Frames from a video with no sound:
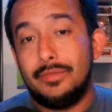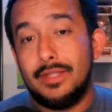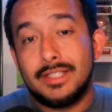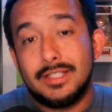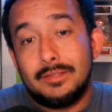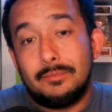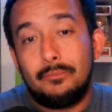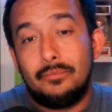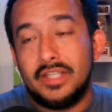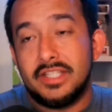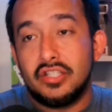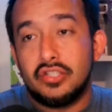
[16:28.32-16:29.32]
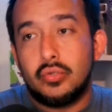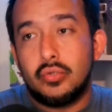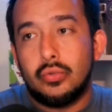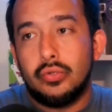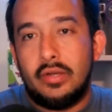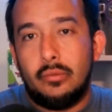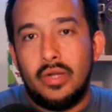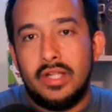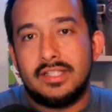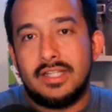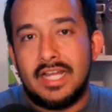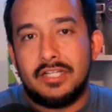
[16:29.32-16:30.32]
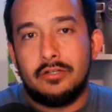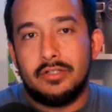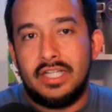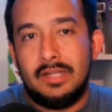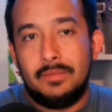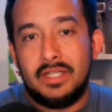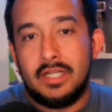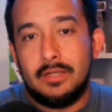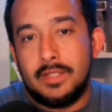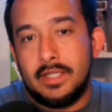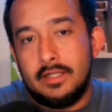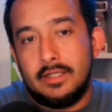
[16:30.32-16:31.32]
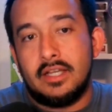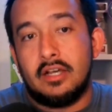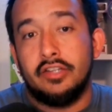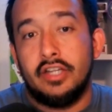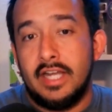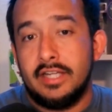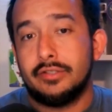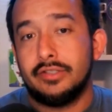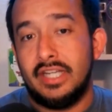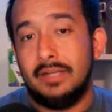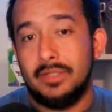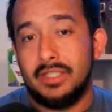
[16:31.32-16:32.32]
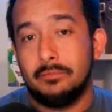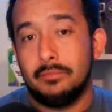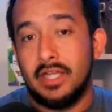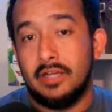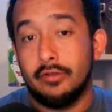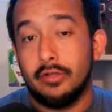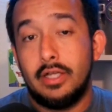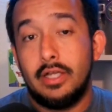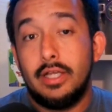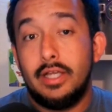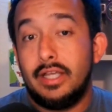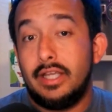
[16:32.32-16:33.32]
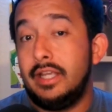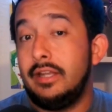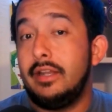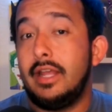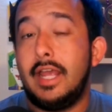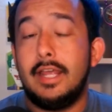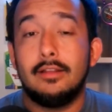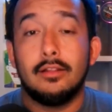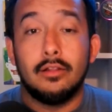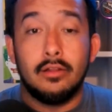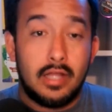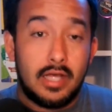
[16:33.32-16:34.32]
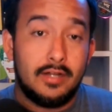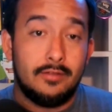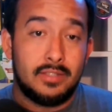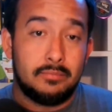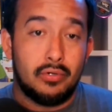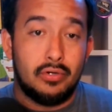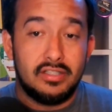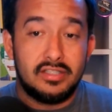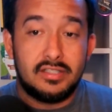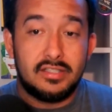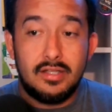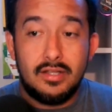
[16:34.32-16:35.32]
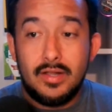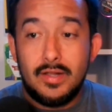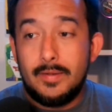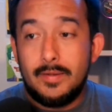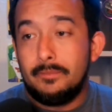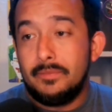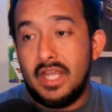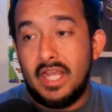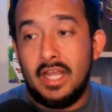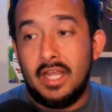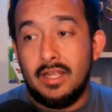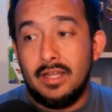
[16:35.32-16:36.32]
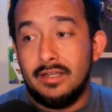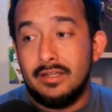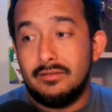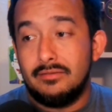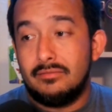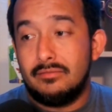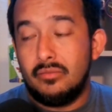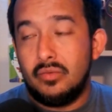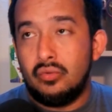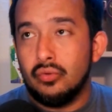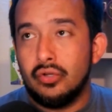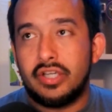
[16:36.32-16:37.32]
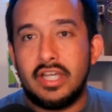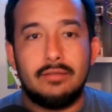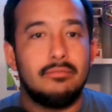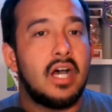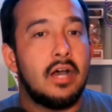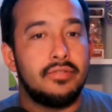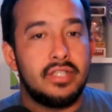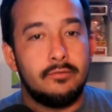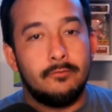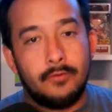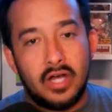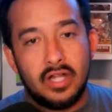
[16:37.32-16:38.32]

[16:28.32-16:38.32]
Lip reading: This is a school that wins national championships and is on the national championship level in a lot of sports. And you look at obviously